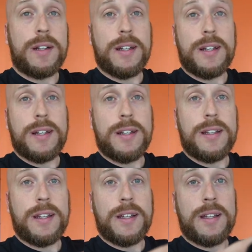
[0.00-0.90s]
hitting
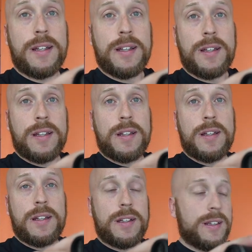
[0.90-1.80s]
anything.
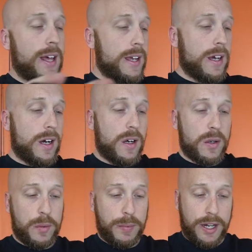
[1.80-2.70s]
They uh,
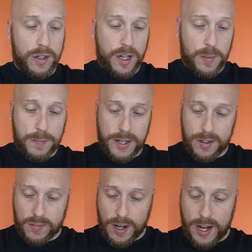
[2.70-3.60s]
paired up and made
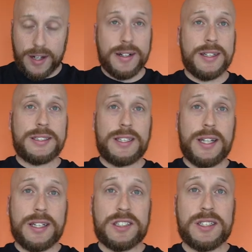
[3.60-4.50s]
a rod, and this
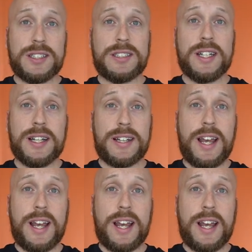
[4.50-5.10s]
thing is just sick.